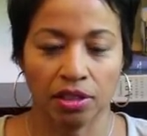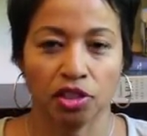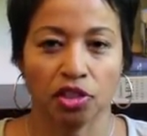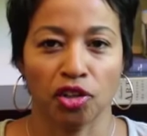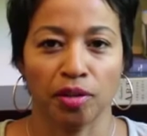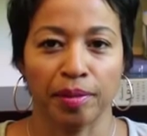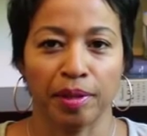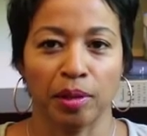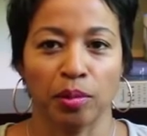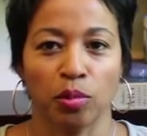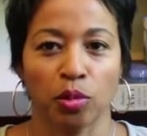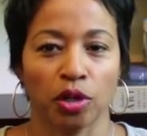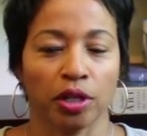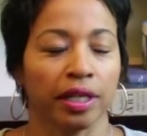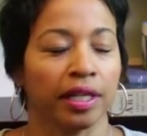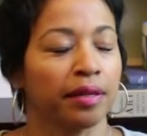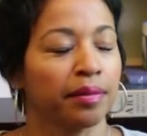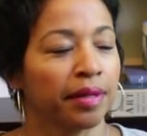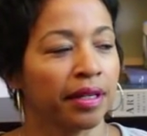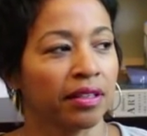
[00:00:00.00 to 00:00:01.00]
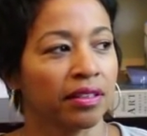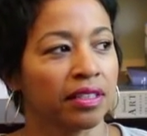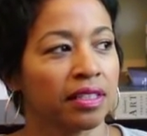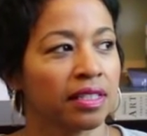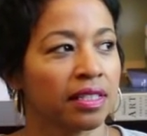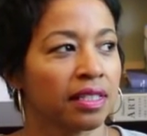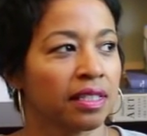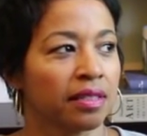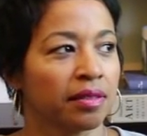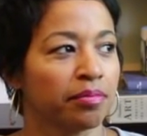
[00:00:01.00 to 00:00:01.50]
Sorry, my work email
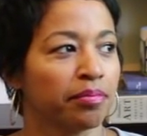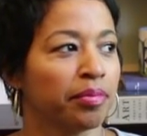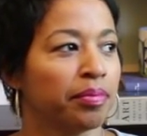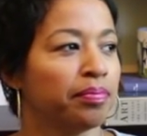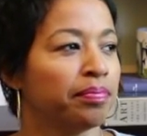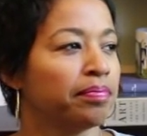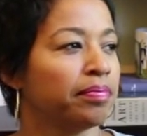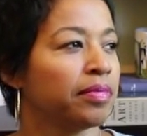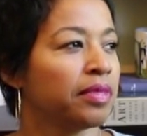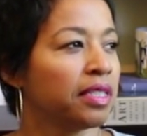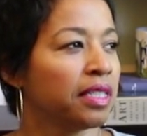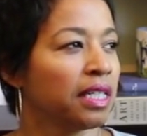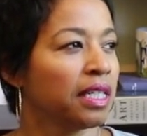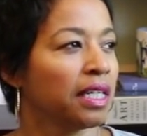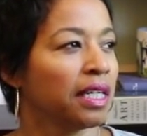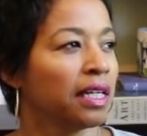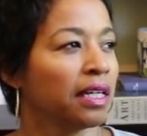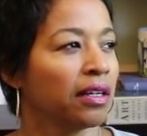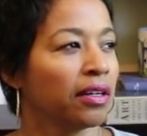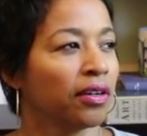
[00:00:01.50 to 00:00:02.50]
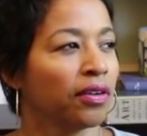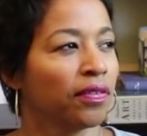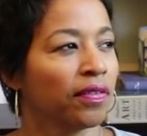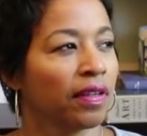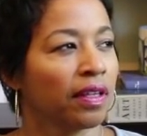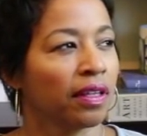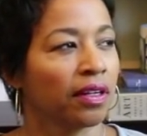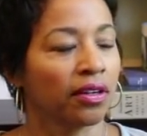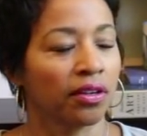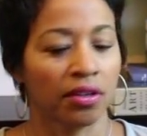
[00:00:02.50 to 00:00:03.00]
is dinging
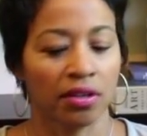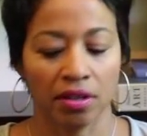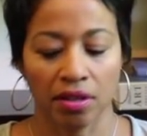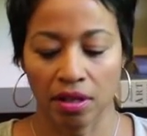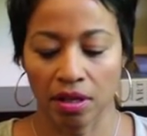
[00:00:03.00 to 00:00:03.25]
over there.